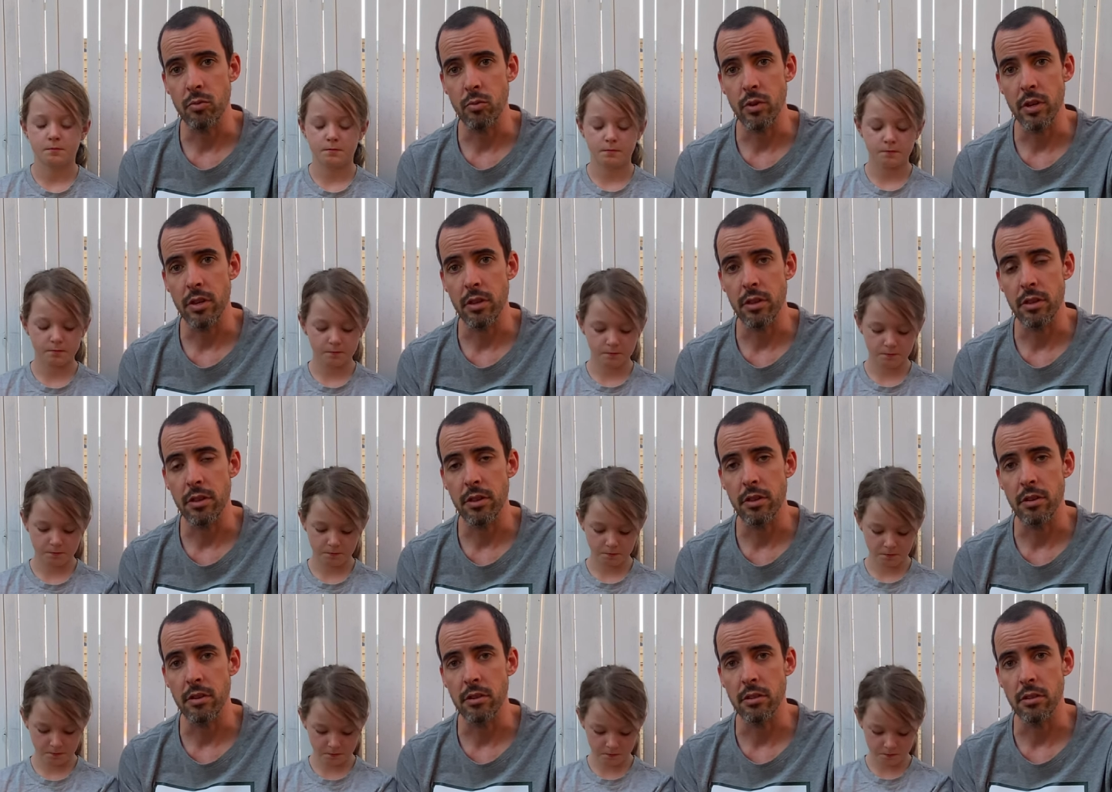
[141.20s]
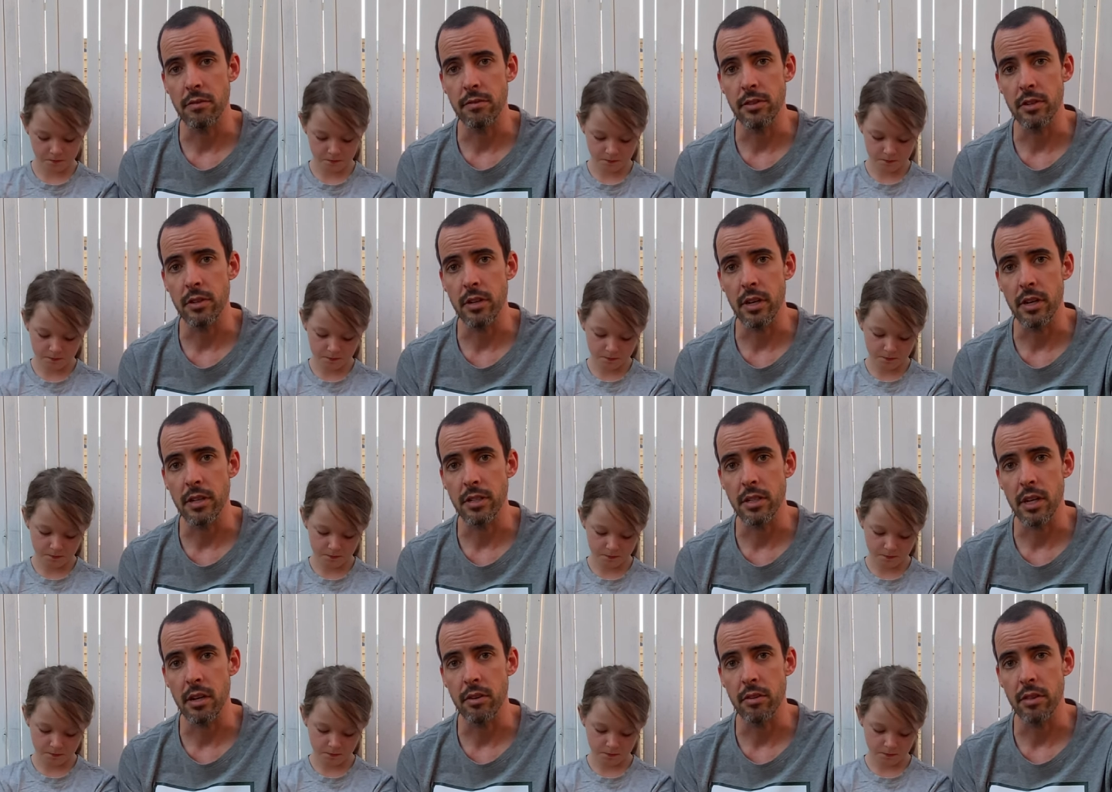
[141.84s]
Speaker 1: with all of you
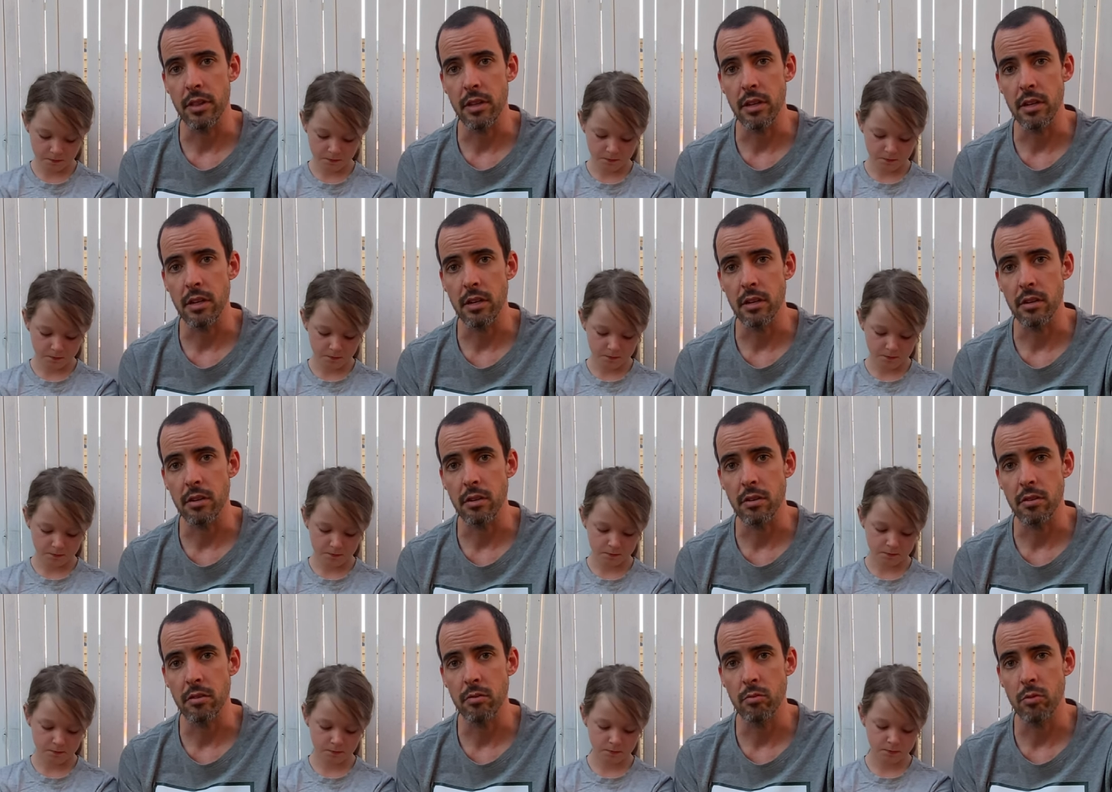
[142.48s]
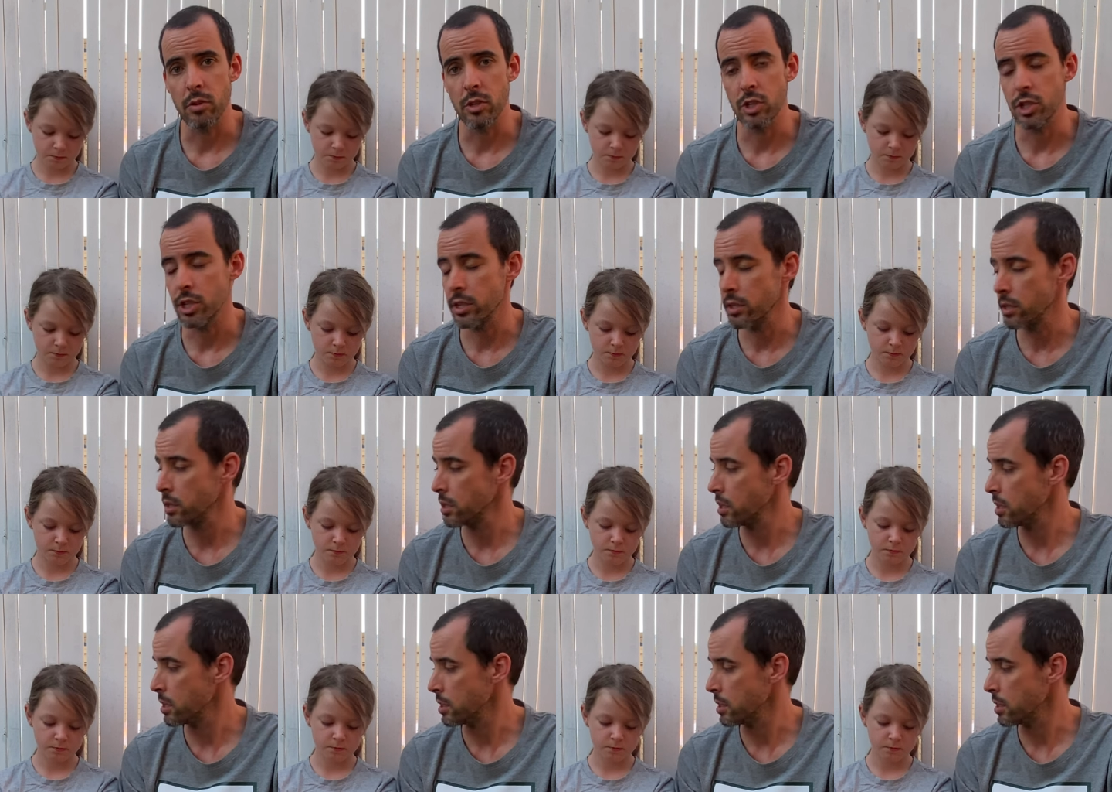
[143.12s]
guys out there watching,